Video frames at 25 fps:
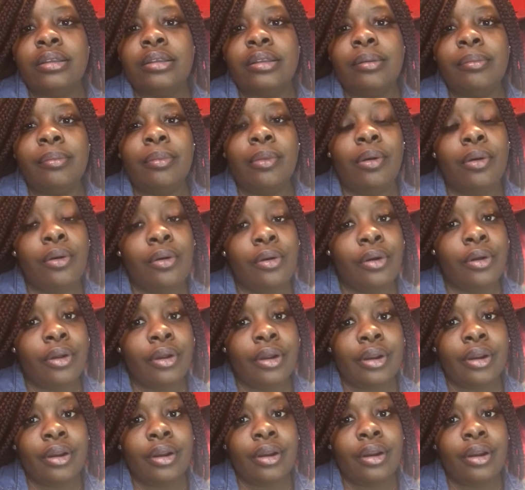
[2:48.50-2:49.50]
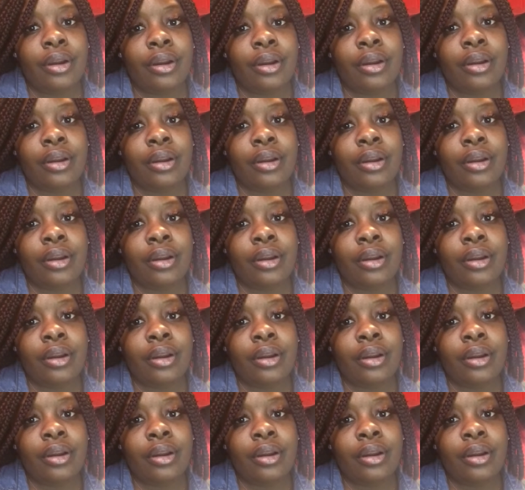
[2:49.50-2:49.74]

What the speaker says: the more